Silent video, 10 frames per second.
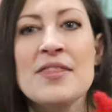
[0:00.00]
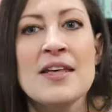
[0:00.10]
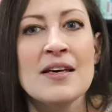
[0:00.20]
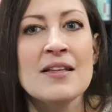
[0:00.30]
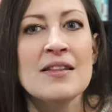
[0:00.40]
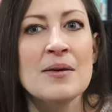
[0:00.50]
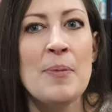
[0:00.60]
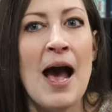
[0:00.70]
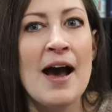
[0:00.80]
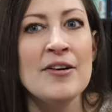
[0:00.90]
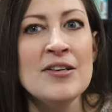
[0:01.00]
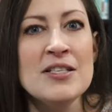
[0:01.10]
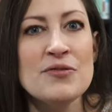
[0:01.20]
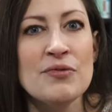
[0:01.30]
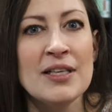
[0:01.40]
the the pattern
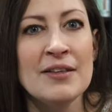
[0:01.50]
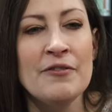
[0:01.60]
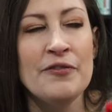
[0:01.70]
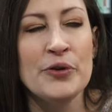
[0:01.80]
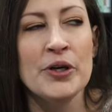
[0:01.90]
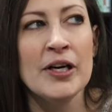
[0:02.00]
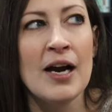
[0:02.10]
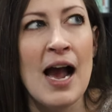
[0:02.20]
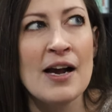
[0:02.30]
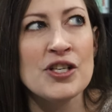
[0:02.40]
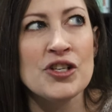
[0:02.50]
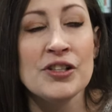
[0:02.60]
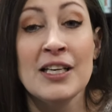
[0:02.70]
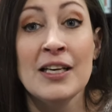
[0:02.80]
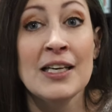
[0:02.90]
is written for
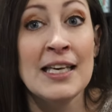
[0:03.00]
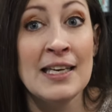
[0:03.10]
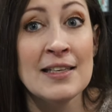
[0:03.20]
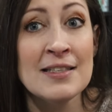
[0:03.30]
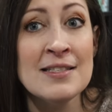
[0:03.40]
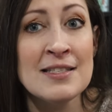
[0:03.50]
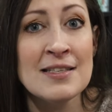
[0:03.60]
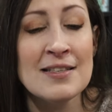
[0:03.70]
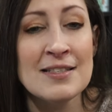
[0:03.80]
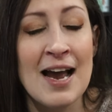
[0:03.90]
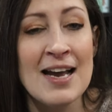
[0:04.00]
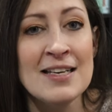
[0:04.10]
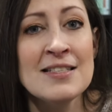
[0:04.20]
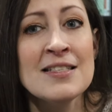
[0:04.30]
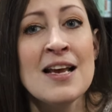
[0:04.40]
actually kids
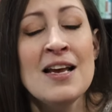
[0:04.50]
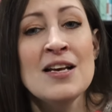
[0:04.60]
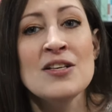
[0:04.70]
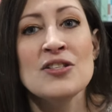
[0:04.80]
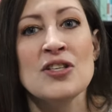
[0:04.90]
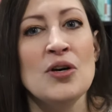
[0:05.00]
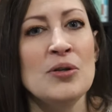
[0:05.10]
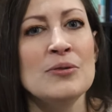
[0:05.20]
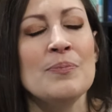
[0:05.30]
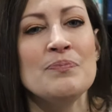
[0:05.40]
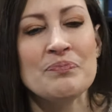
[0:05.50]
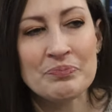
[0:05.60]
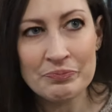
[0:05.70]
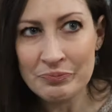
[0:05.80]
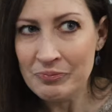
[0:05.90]
size. So
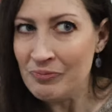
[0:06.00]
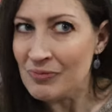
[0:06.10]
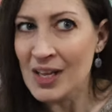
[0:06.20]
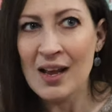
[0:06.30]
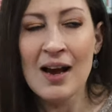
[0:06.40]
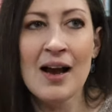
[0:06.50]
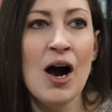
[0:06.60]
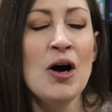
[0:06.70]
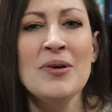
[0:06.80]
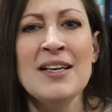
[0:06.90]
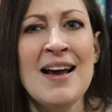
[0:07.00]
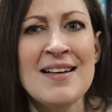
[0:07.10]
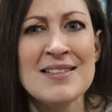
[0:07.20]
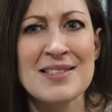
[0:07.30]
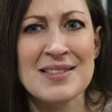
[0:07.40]
Owen
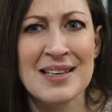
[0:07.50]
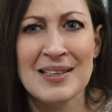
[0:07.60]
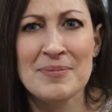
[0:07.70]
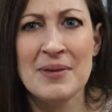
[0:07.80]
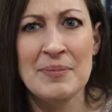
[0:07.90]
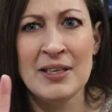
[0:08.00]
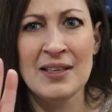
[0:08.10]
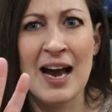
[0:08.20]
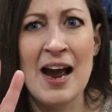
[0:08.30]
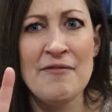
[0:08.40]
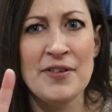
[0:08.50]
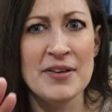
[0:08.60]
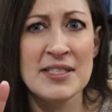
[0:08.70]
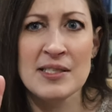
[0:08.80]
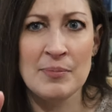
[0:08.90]
has like maybe I have
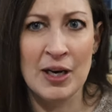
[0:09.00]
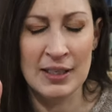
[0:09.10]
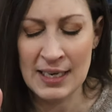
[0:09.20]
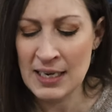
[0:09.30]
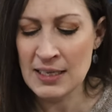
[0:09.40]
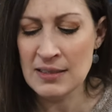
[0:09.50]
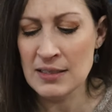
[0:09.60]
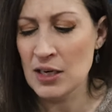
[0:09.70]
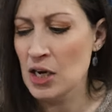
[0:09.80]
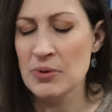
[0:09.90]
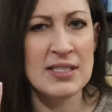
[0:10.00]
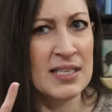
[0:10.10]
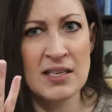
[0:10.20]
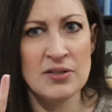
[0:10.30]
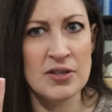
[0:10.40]
very small hands and Owen's
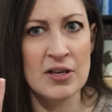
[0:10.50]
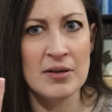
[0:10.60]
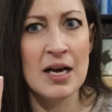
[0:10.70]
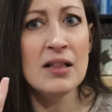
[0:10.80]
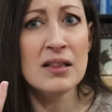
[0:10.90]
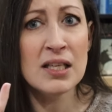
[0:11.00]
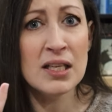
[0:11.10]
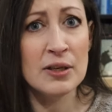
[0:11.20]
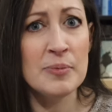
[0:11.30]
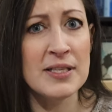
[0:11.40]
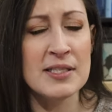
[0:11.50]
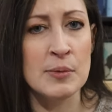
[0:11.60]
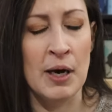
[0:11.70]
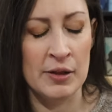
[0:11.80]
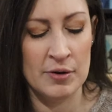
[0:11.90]
hands are a little bit
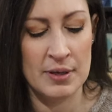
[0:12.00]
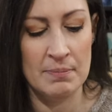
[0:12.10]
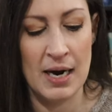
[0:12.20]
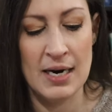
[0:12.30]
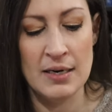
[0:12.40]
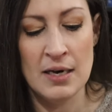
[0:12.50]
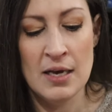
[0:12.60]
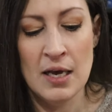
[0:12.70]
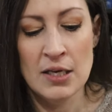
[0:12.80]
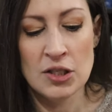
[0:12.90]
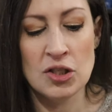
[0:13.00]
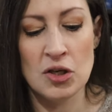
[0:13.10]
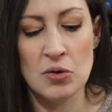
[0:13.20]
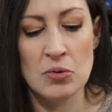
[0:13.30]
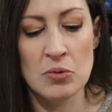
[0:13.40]
smaller than mine.
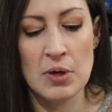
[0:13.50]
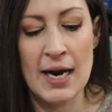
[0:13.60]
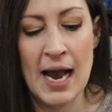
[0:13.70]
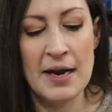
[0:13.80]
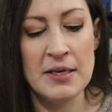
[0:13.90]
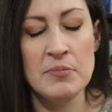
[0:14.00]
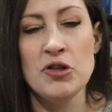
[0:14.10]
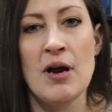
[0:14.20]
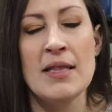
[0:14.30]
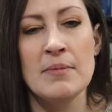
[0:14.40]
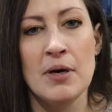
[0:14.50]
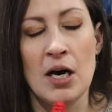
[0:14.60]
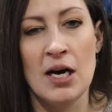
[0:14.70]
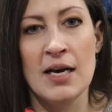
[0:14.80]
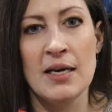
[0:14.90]
So I had him try them
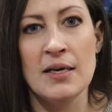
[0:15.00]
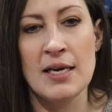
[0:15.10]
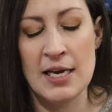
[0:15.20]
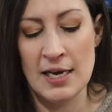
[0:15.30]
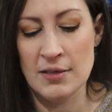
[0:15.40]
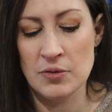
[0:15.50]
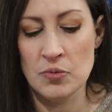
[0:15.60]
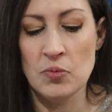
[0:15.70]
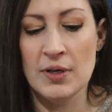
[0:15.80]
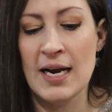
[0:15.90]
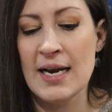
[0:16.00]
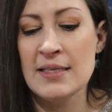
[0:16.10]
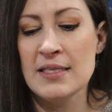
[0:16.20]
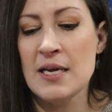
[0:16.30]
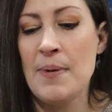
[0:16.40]
on and what I
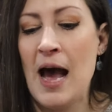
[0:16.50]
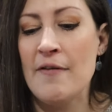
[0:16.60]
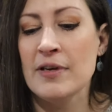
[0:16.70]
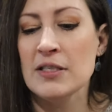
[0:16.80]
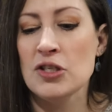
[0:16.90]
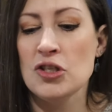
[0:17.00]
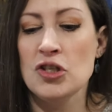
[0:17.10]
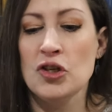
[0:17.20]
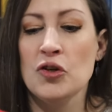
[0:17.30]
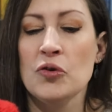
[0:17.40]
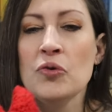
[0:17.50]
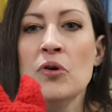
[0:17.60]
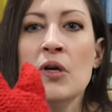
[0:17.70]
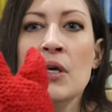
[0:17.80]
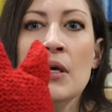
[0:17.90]
ended up having to do
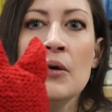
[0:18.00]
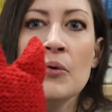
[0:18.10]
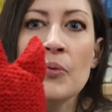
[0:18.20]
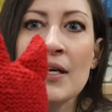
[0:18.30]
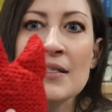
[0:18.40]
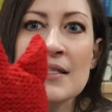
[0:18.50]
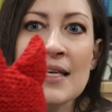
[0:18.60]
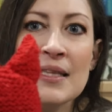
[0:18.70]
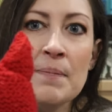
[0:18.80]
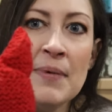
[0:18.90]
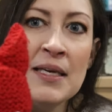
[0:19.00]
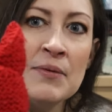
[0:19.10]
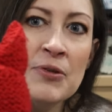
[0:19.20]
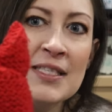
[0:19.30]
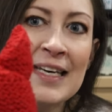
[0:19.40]
was like the
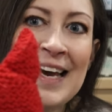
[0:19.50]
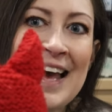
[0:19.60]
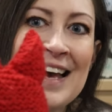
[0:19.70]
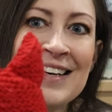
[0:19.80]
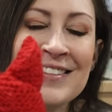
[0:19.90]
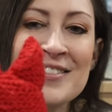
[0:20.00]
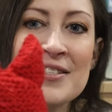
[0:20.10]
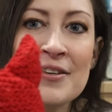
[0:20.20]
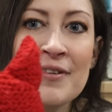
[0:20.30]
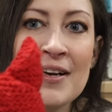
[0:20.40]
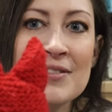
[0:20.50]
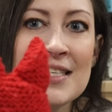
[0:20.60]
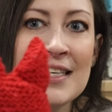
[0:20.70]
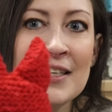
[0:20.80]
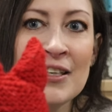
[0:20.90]
mitten was going to end around
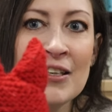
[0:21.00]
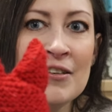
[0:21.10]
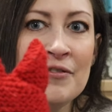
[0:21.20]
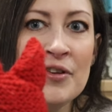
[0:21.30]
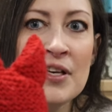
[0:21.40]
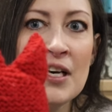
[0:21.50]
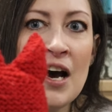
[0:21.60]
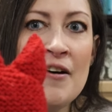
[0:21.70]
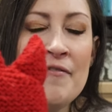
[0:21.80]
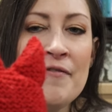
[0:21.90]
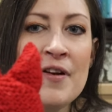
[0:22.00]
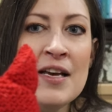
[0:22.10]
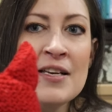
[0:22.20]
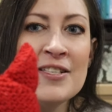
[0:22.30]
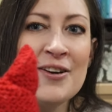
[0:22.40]
here for the cuff.
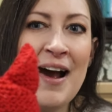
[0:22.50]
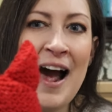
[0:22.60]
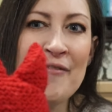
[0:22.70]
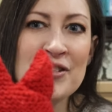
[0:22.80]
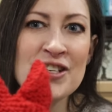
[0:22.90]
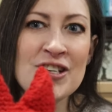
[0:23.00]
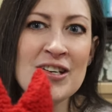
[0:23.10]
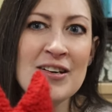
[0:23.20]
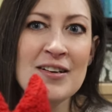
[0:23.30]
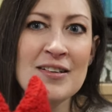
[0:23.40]
So after